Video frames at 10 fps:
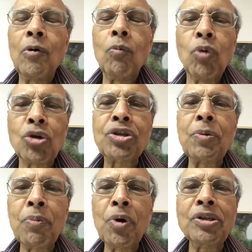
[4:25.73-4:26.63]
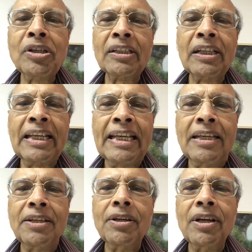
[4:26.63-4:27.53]
most
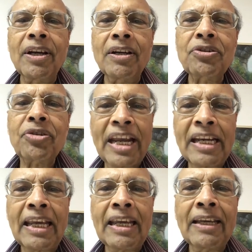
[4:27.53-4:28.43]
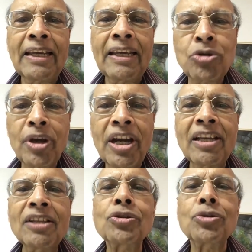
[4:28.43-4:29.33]
importantly, training and
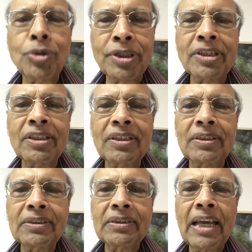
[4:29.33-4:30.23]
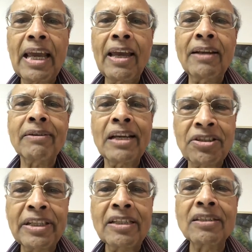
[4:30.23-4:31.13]
educating students and
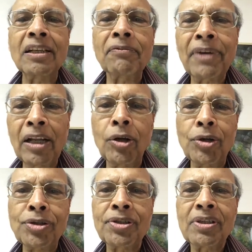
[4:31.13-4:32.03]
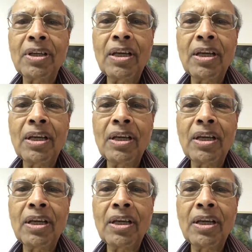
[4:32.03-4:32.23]
residents and fellows.